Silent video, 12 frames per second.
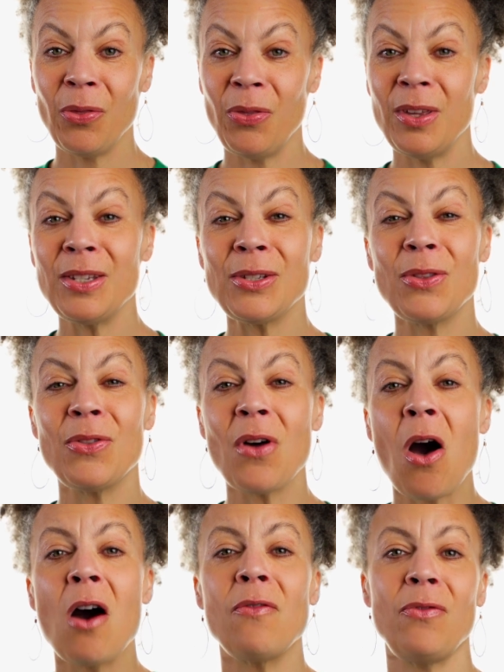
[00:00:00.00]
This
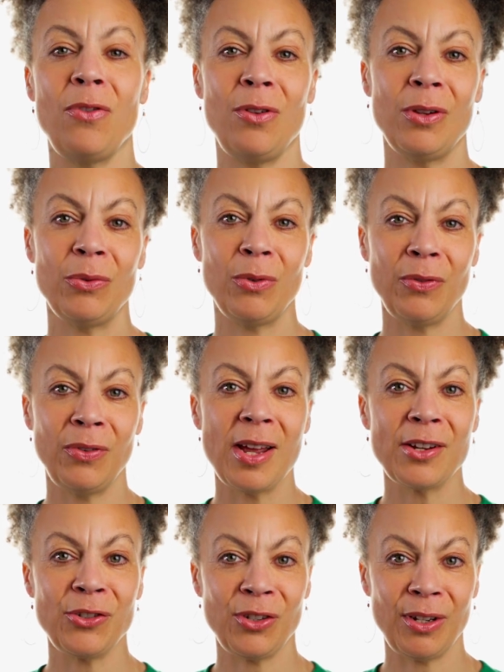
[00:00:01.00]
thoughtful
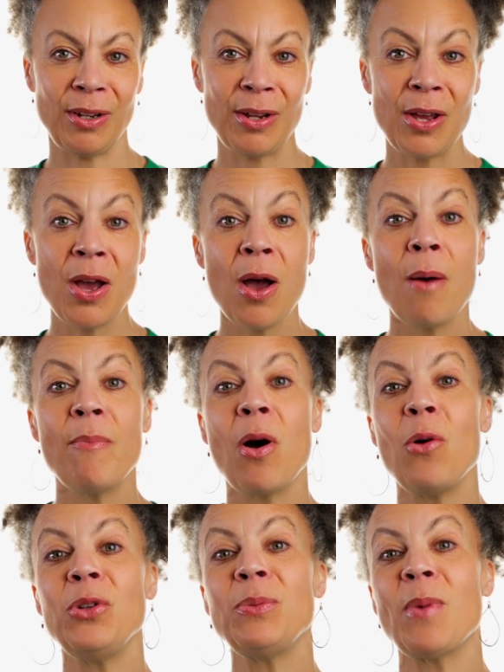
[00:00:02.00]
reflection,
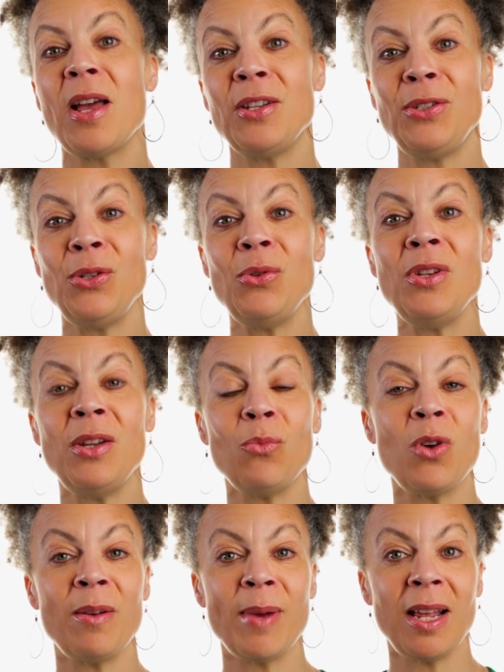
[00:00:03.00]
posed by a student in
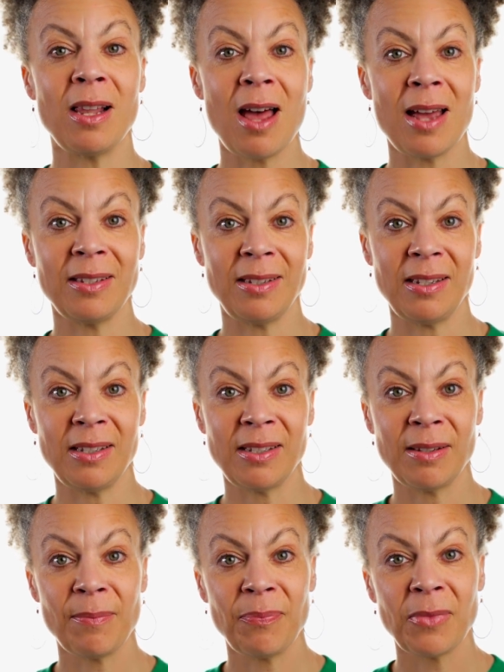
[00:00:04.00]
one of my
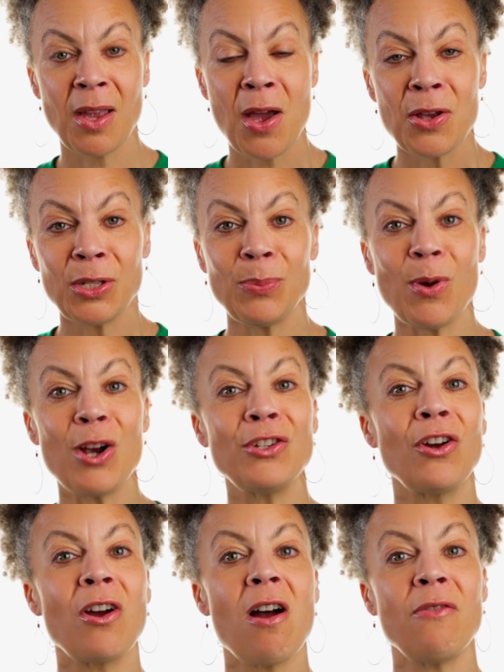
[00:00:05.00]
classes, sparked
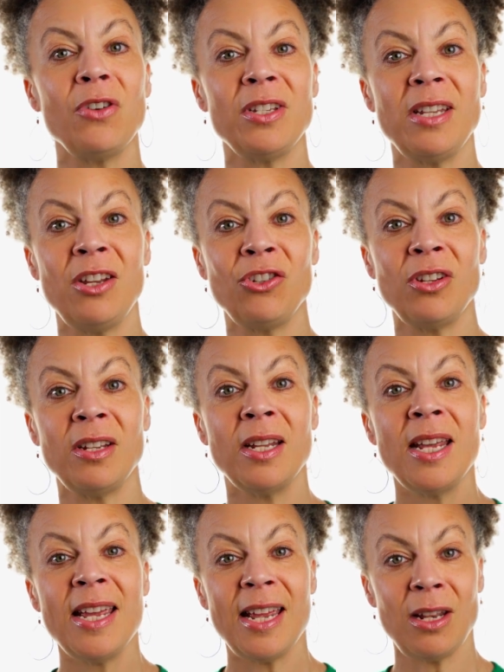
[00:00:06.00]
our conversation
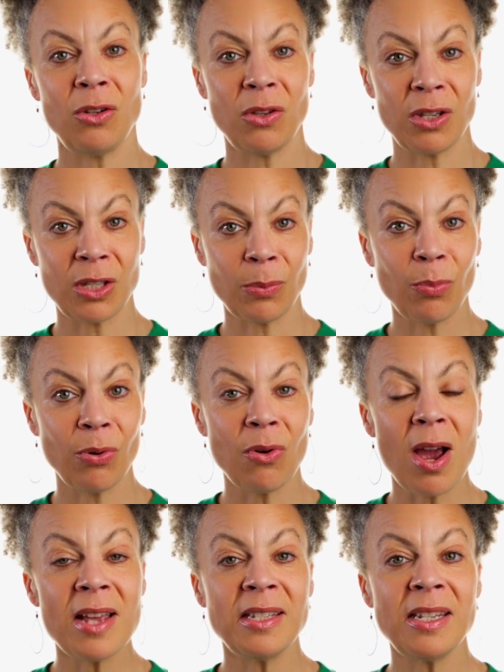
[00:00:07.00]
into the
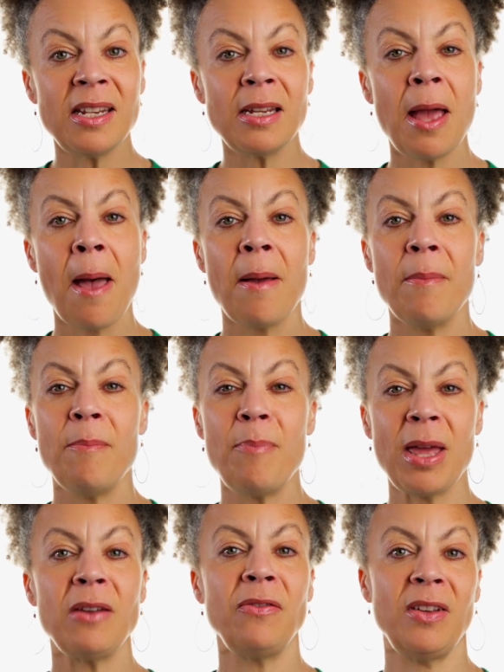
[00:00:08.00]
surprising
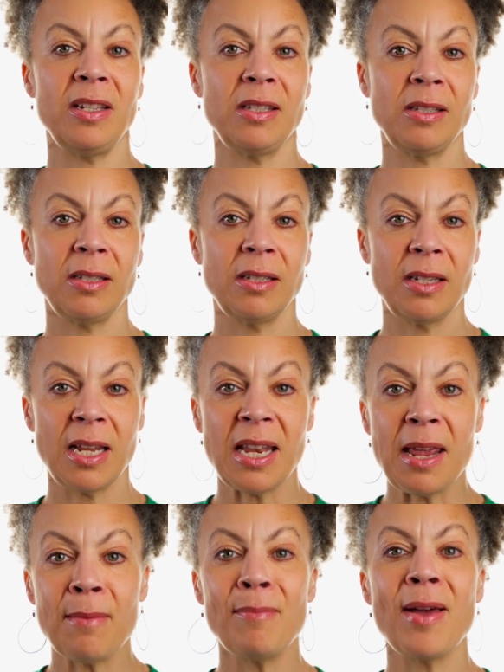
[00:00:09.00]
benefits and
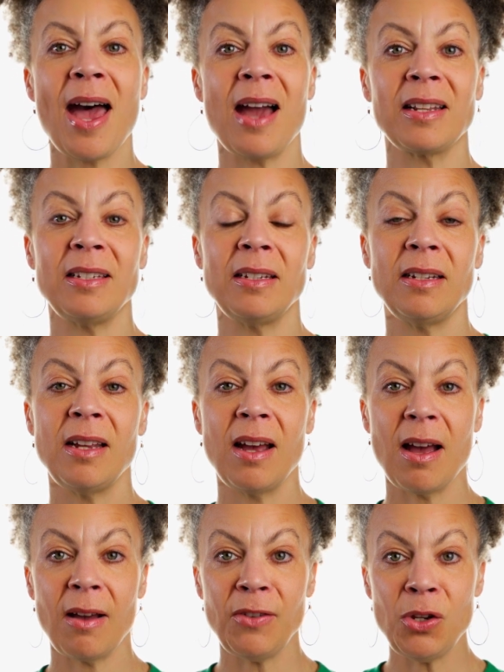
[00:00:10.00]
impact
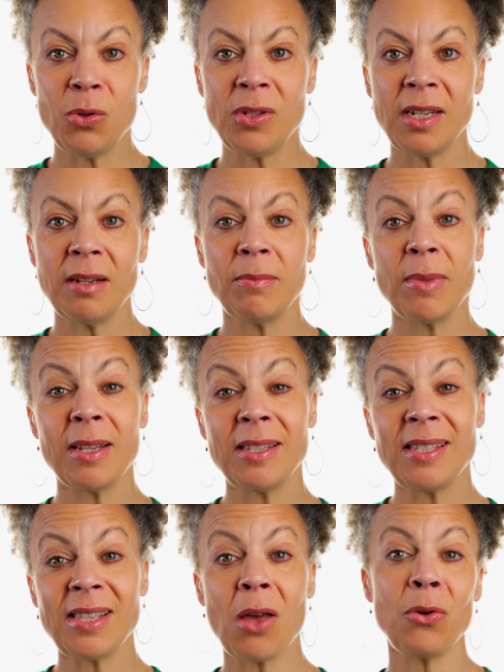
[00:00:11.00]
of using
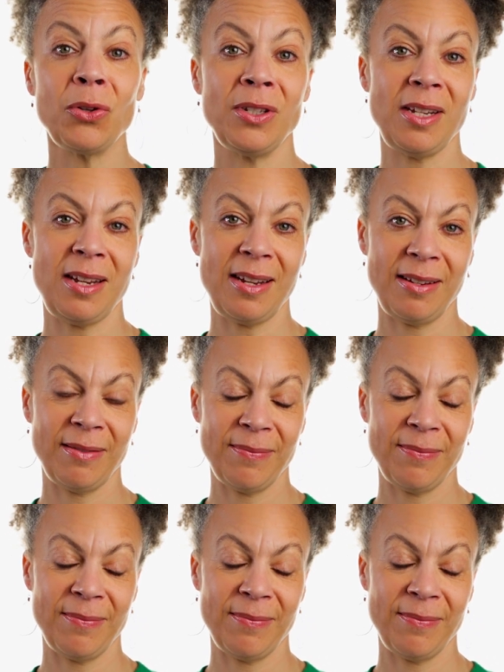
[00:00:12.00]
subtlety,